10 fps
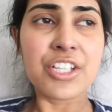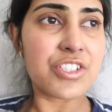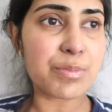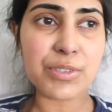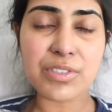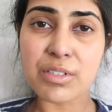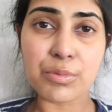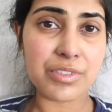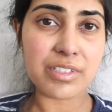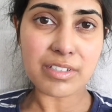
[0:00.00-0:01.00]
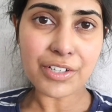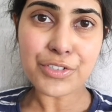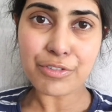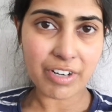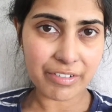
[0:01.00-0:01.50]
just because it was such
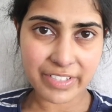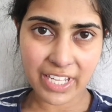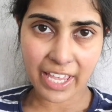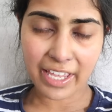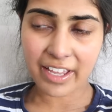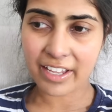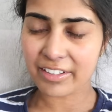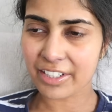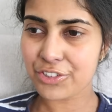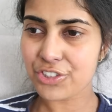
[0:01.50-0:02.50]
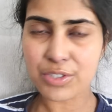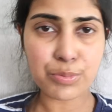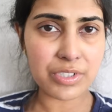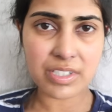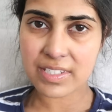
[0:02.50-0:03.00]
a rough day and I just
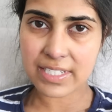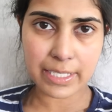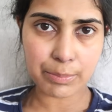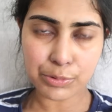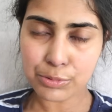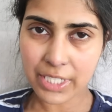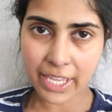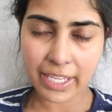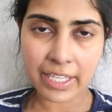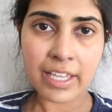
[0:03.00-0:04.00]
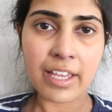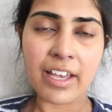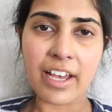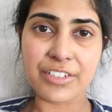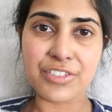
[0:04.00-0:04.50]
wanted to sleep all day
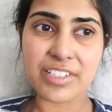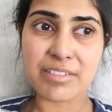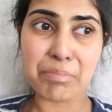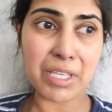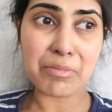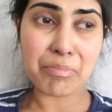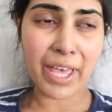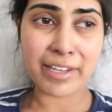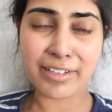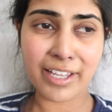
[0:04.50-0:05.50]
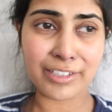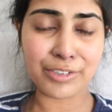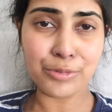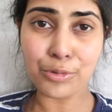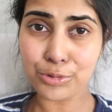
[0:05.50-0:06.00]
and just be in bed and
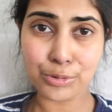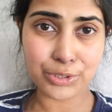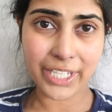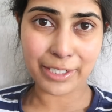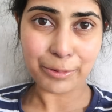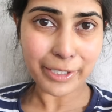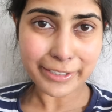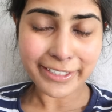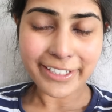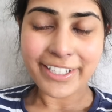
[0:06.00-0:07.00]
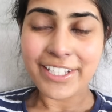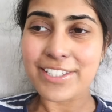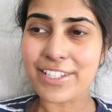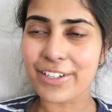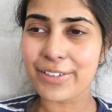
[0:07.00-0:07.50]
not talk to anyone.
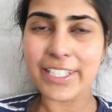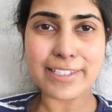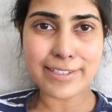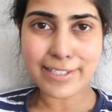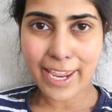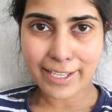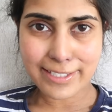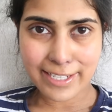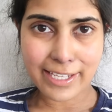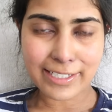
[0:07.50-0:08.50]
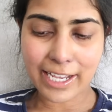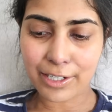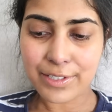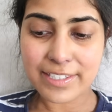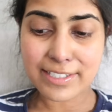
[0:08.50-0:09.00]
So it's the next day
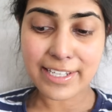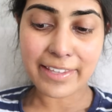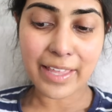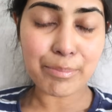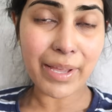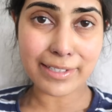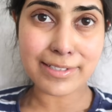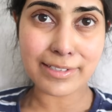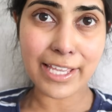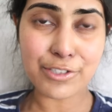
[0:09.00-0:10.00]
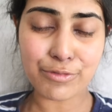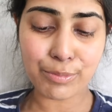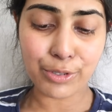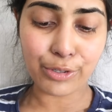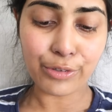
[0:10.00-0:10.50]
now. It's the day that Baxter gets
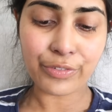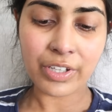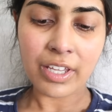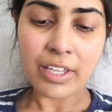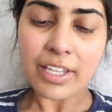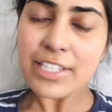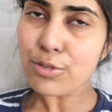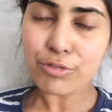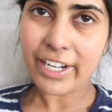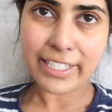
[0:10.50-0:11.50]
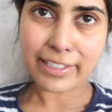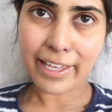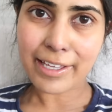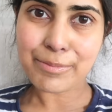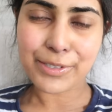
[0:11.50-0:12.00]
removed. He's not ready
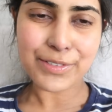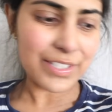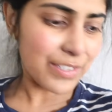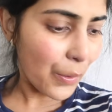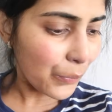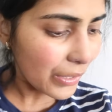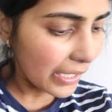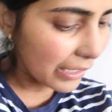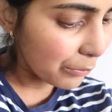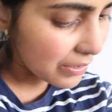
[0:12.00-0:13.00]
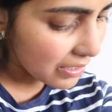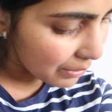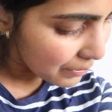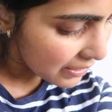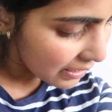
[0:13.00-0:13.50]
yet because it's only, what
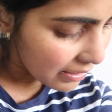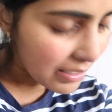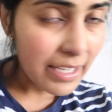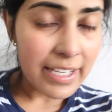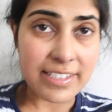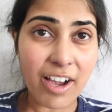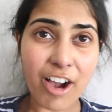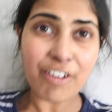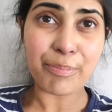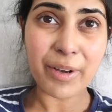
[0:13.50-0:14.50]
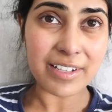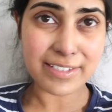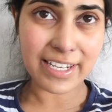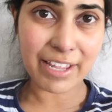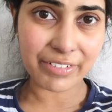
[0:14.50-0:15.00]
time is it? It's
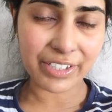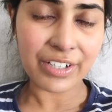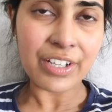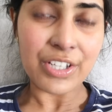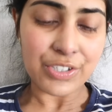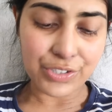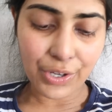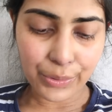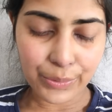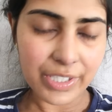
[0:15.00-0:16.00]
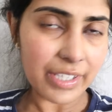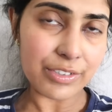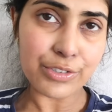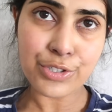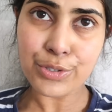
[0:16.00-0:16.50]
11:30, so
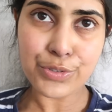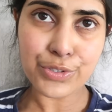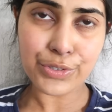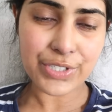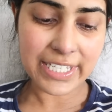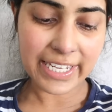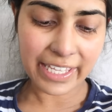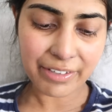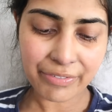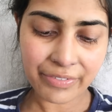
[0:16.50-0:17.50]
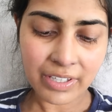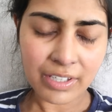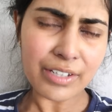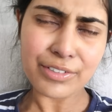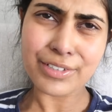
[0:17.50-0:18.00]
too soon to leave.
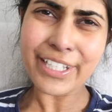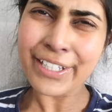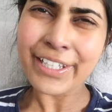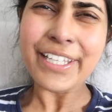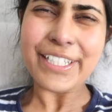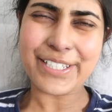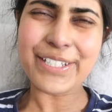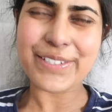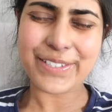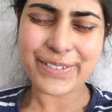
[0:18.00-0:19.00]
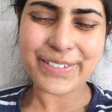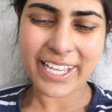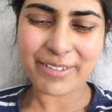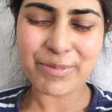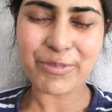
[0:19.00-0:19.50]
Too soon to
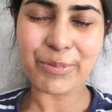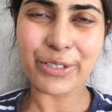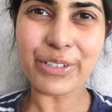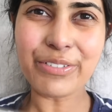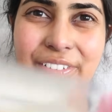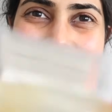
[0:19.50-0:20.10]
have him removed.